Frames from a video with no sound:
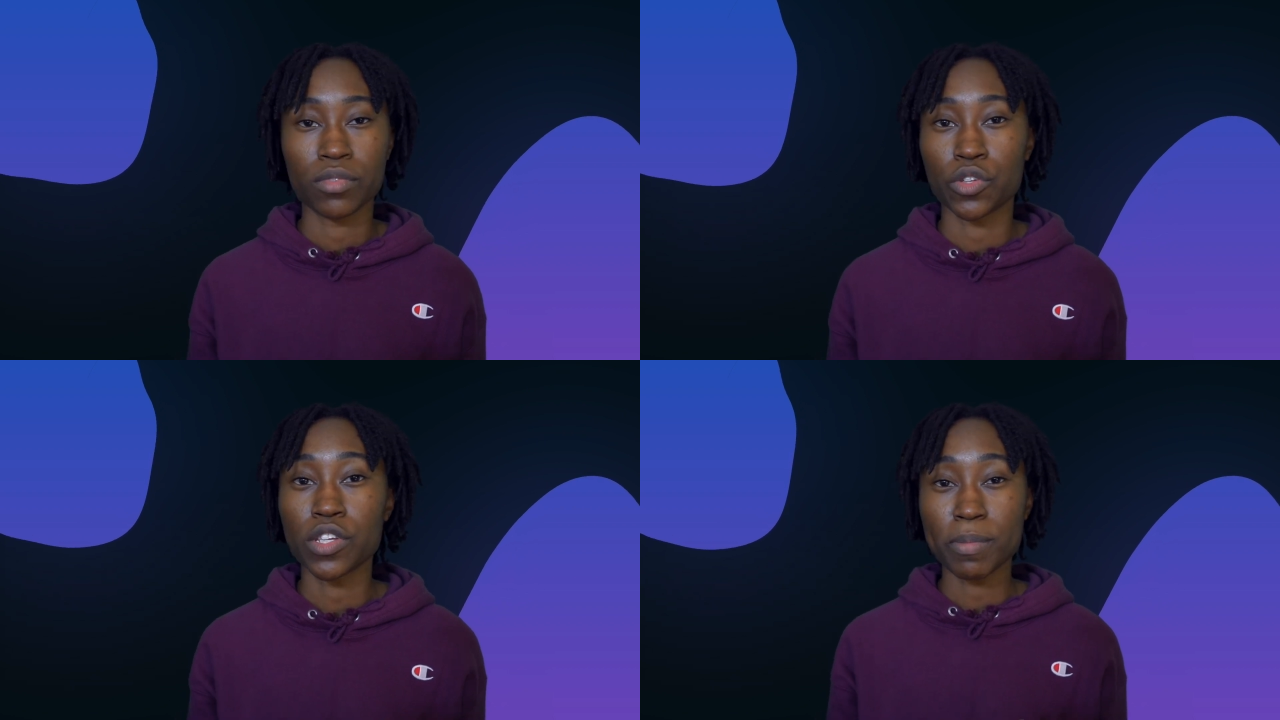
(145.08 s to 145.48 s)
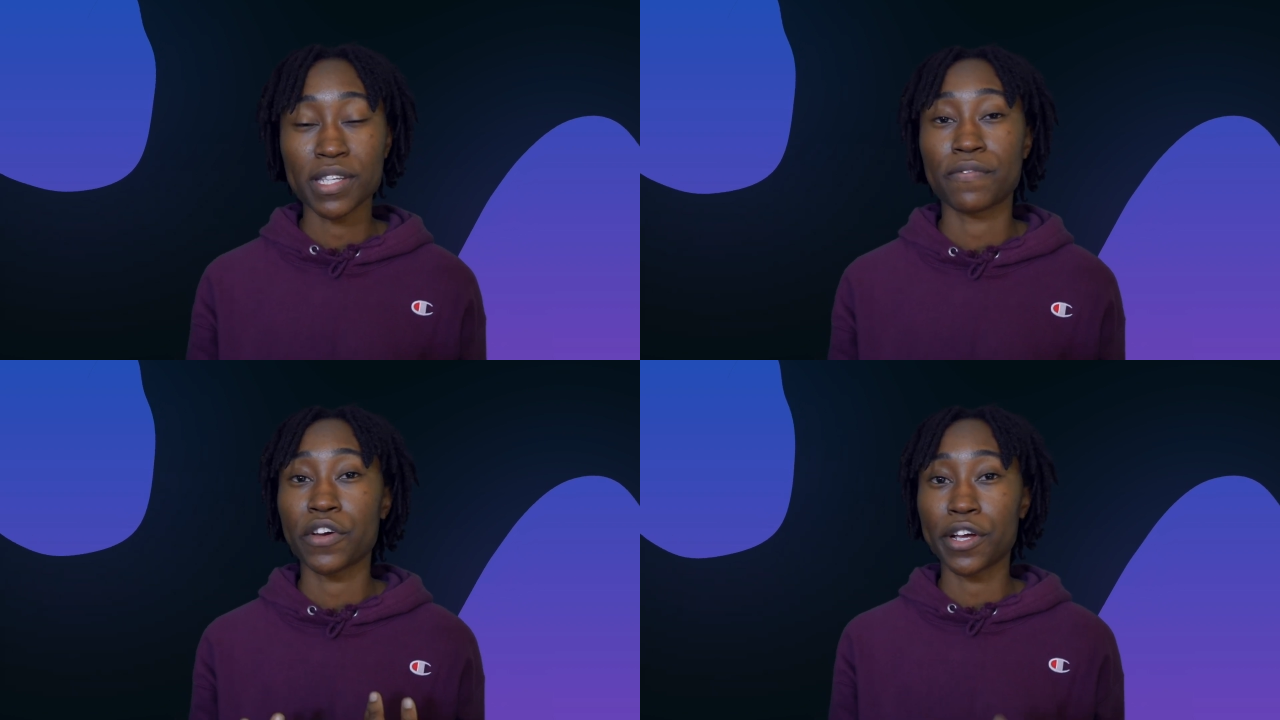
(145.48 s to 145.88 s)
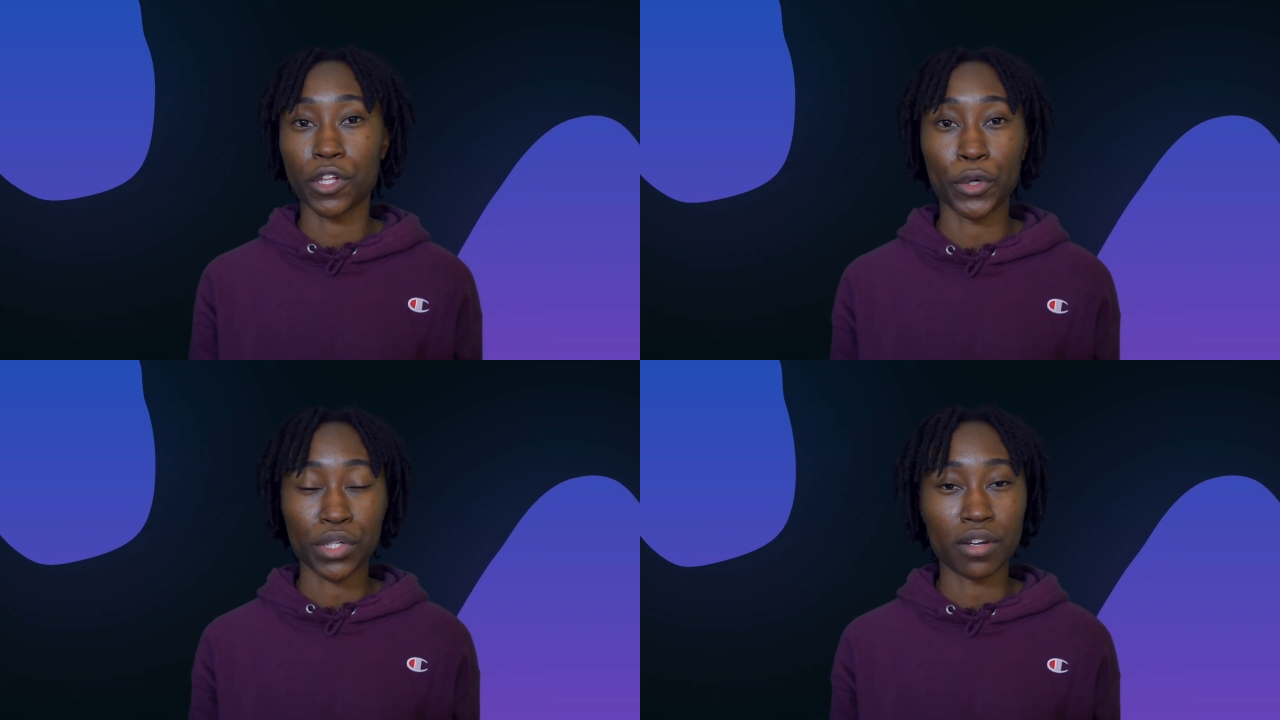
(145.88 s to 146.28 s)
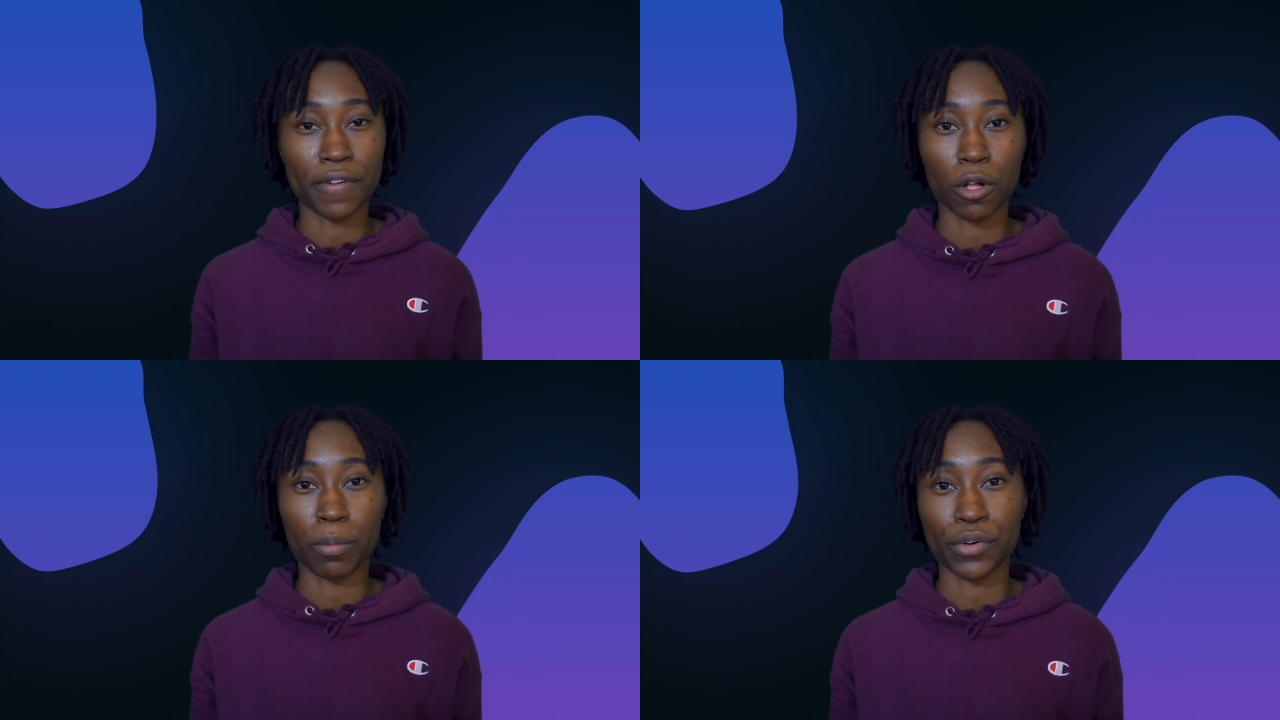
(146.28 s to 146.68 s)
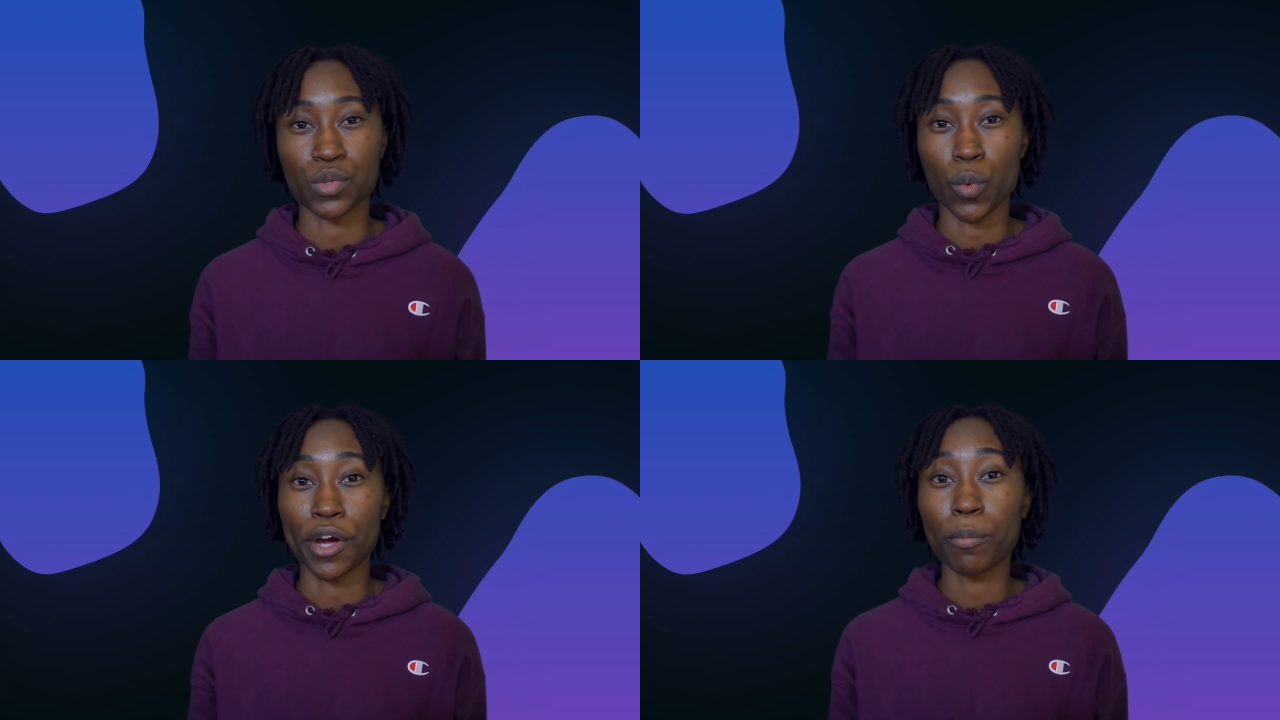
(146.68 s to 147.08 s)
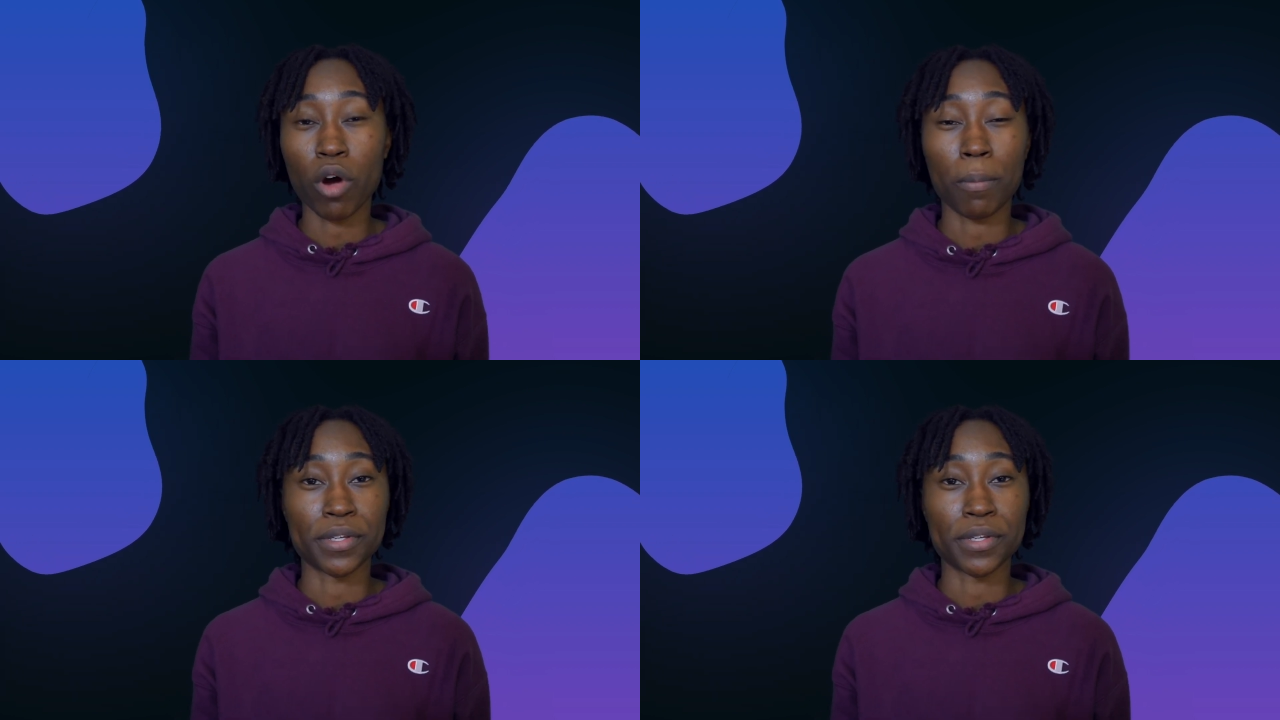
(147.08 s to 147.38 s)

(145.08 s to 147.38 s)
So this makes it very clear to developers where a prop